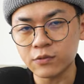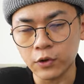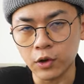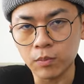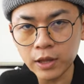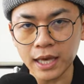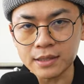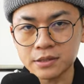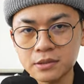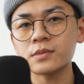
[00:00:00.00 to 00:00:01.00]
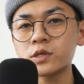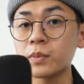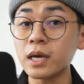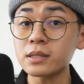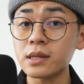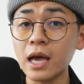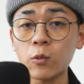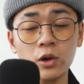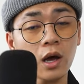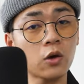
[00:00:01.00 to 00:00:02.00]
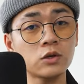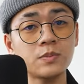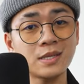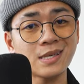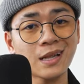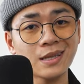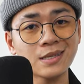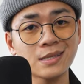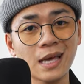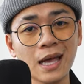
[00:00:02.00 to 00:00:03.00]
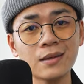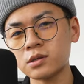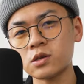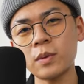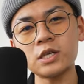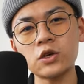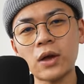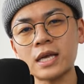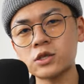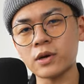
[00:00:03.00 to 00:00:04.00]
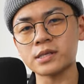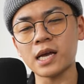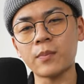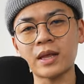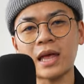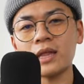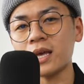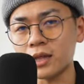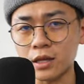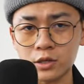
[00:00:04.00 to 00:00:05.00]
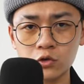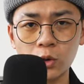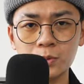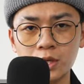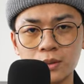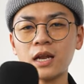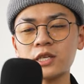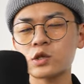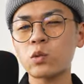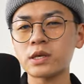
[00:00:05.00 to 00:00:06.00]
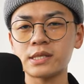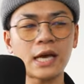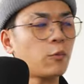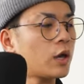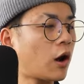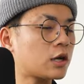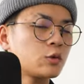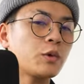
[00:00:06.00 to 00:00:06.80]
for your place. So because of that, we're not going to be selling this again. So make sure you head to our site by that link in the description. And I just wanna say, we aren't